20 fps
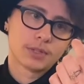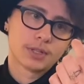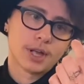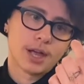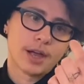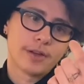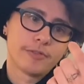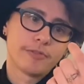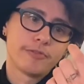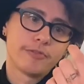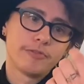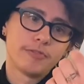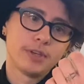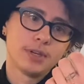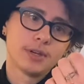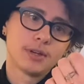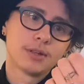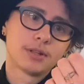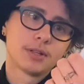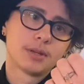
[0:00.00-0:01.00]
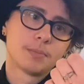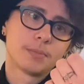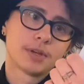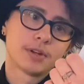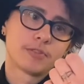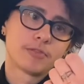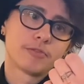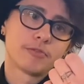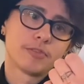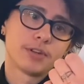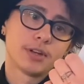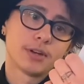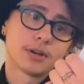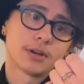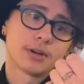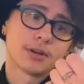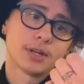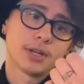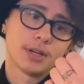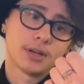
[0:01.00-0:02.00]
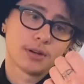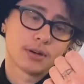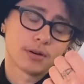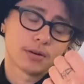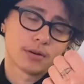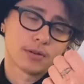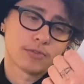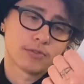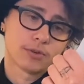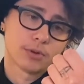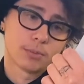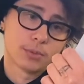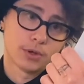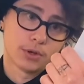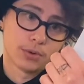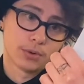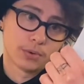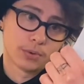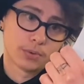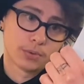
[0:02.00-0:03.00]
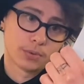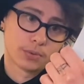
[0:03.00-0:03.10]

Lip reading: feel a bit of fear here from you.